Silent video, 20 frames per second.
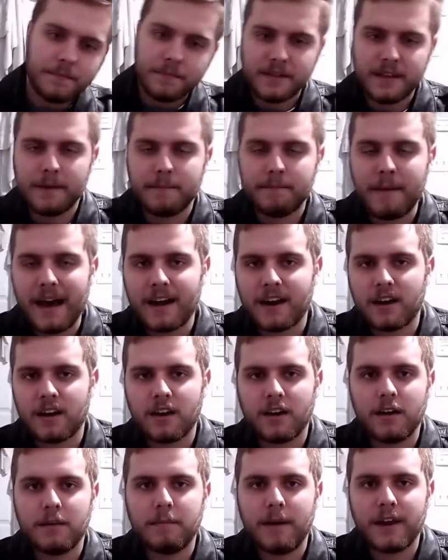get
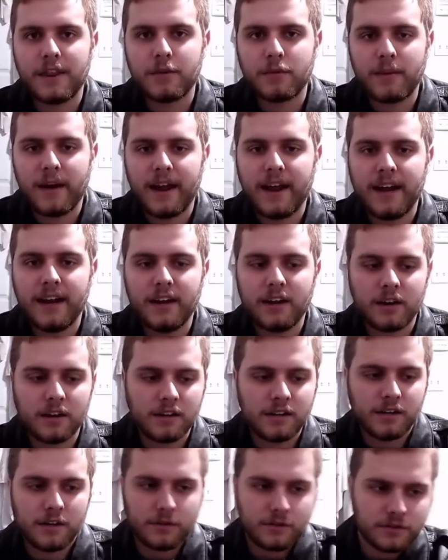battered by the rain
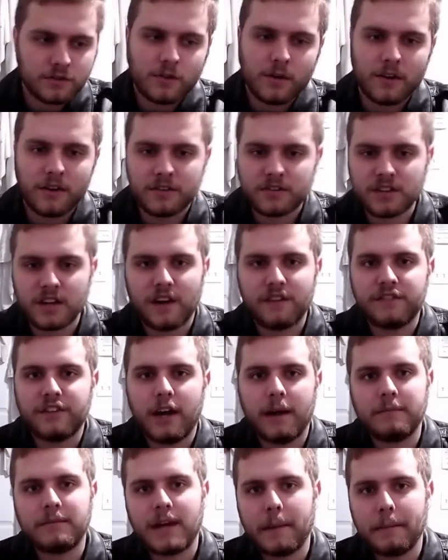or, scuffed
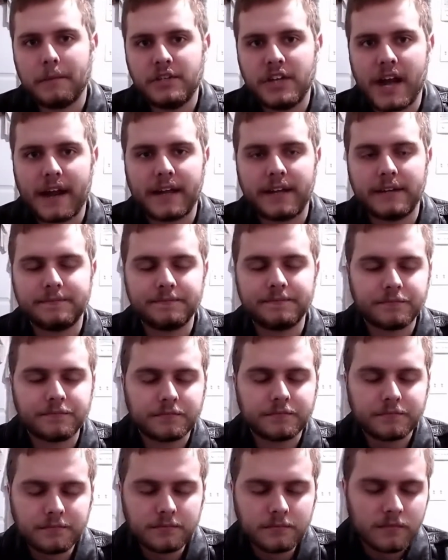up type of jacket.
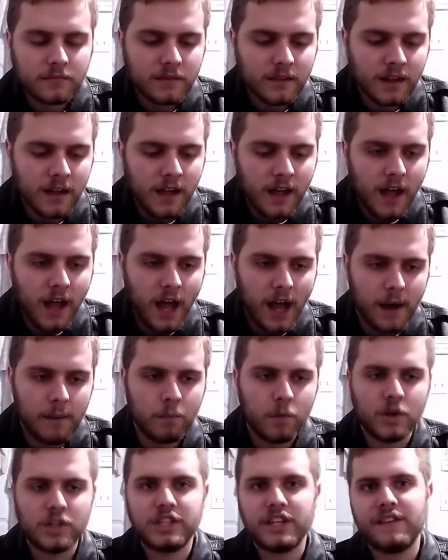
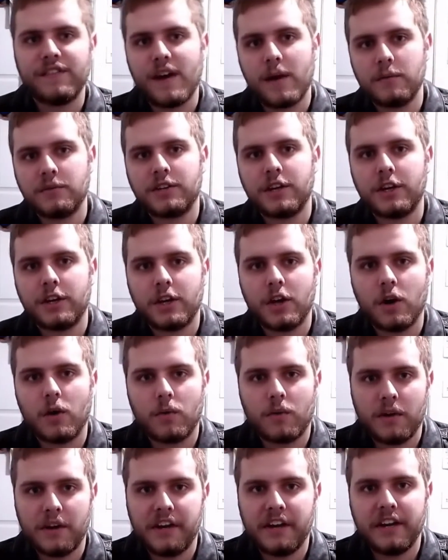Which, if I was going to
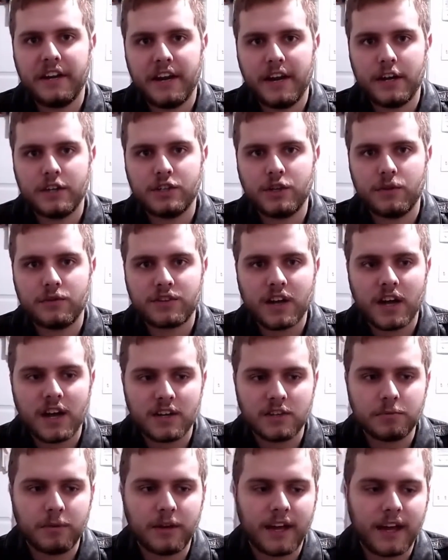go an Indiana Jones
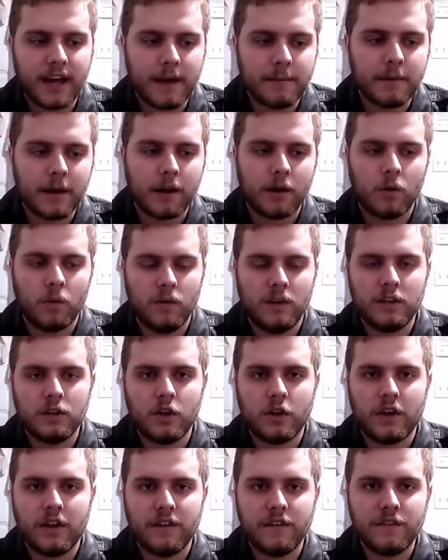cosplay, I'm not only
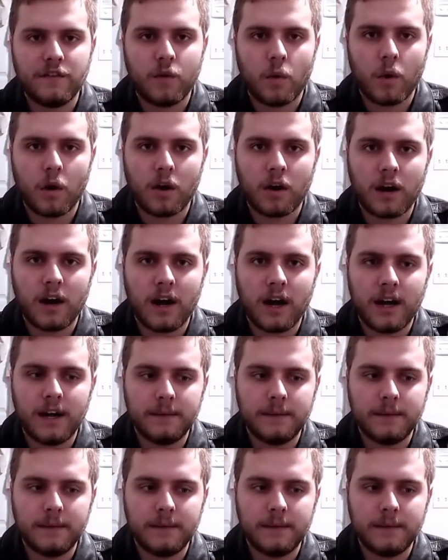looking for